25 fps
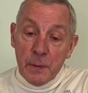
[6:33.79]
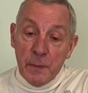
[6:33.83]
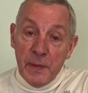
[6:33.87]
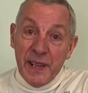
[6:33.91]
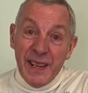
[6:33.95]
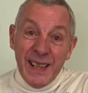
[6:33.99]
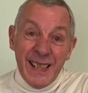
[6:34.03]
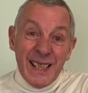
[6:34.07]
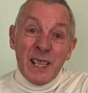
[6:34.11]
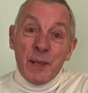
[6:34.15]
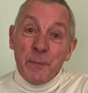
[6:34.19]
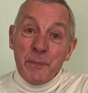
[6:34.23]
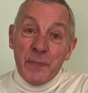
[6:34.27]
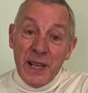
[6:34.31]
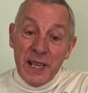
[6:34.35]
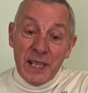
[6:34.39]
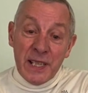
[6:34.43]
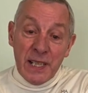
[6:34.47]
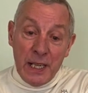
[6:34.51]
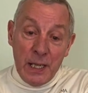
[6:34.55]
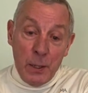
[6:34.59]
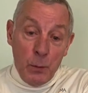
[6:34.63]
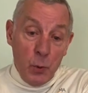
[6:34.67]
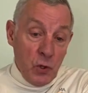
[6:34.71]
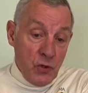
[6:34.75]
And this is
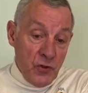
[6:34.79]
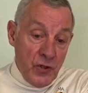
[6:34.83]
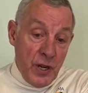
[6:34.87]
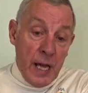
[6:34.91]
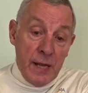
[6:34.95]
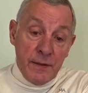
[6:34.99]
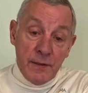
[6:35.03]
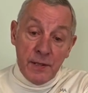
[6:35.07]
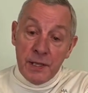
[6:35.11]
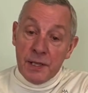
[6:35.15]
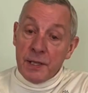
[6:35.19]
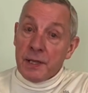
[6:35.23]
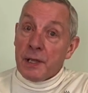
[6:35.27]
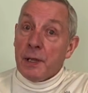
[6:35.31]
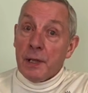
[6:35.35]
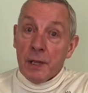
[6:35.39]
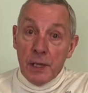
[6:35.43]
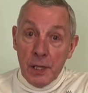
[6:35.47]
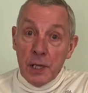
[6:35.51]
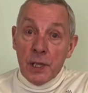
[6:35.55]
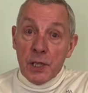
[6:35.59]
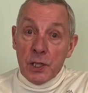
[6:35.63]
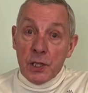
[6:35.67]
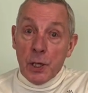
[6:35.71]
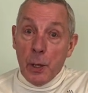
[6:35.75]
basically what drives us
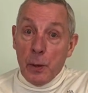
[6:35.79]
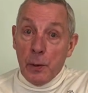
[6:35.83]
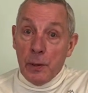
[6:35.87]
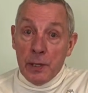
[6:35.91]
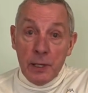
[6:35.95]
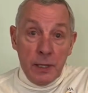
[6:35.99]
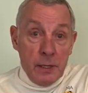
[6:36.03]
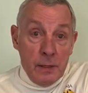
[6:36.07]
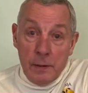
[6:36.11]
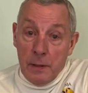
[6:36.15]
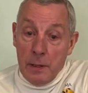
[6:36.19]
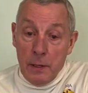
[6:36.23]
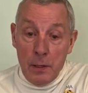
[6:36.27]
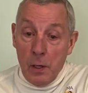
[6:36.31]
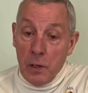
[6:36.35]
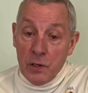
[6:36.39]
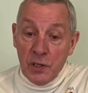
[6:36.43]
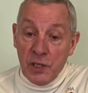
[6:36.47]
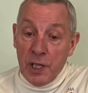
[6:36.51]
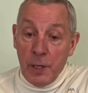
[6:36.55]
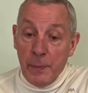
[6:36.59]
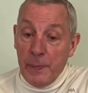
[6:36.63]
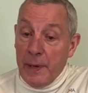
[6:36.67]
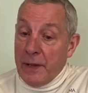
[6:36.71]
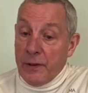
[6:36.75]
to our
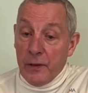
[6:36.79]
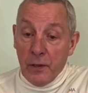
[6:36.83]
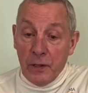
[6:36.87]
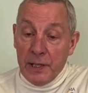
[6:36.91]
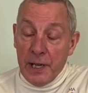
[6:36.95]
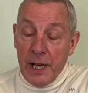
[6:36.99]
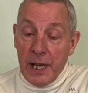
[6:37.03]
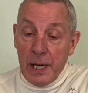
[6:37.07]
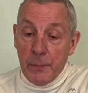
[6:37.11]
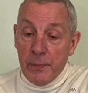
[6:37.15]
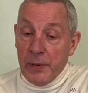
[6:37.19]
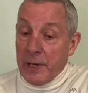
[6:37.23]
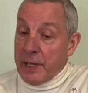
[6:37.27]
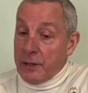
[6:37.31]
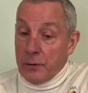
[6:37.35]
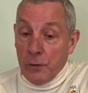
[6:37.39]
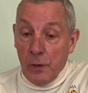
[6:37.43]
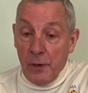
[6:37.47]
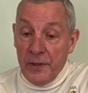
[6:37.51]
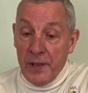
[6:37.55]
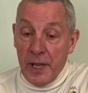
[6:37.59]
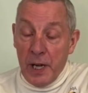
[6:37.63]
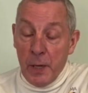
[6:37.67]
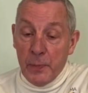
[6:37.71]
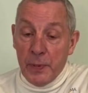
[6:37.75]
osteopath or chiropractor or
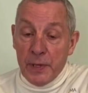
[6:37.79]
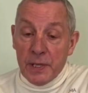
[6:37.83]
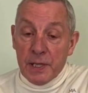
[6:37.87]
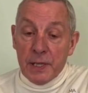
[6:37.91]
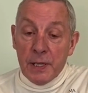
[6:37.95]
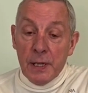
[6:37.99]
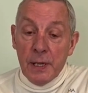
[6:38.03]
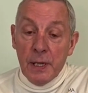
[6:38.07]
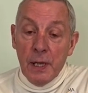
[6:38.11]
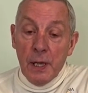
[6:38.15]
therapist.